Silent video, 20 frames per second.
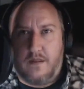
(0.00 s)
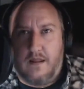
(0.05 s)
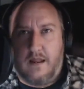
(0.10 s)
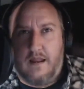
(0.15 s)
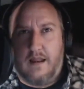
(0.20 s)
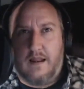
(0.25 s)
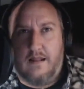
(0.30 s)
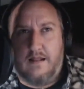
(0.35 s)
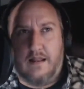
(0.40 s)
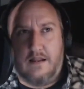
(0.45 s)

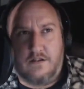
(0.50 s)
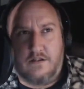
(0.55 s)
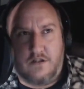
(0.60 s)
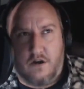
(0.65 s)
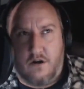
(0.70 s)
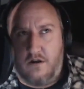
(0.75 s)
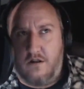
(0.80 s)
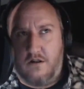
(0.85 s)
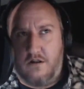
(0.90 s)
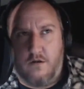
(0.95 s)
and they
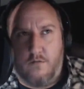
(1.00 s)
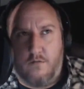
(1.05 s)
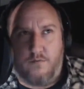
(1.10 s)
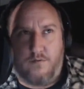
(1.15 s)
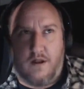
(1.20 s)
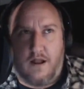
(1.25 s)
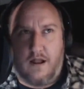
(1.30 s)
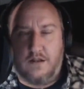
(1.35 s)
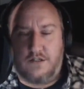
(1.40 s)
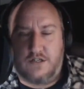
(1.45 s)
started a little
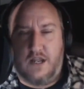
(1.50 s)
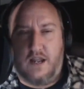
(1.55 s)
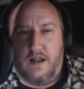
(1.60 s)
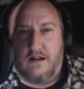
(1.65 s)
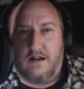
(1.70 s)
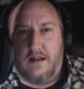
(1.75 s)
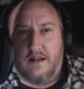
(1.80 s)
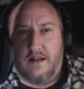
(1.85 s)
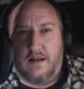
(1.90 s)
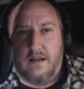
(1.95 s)

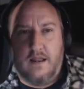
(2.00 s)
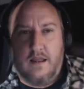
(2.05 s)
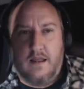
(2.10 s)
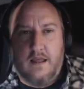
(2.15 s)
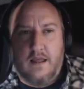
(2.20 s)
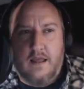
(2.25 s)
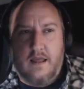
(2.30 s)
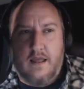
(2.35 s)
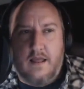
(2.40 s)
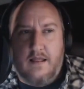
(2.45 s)
project, and
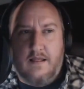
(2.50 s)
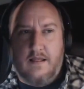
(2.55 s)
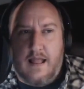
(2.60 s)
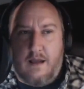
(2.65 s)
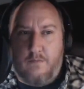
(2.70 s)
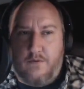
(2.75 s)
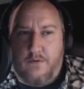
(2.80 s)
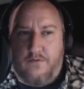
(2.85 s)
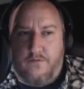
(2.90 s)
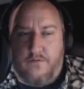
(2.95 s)

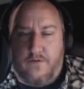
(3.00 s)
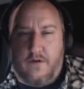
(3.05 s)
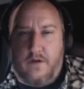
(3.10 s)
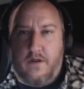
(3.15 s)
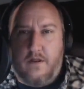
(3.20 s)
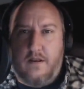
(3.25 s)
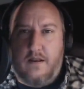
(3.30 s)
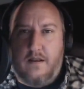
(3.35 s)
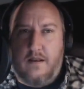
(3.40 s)
that was fun.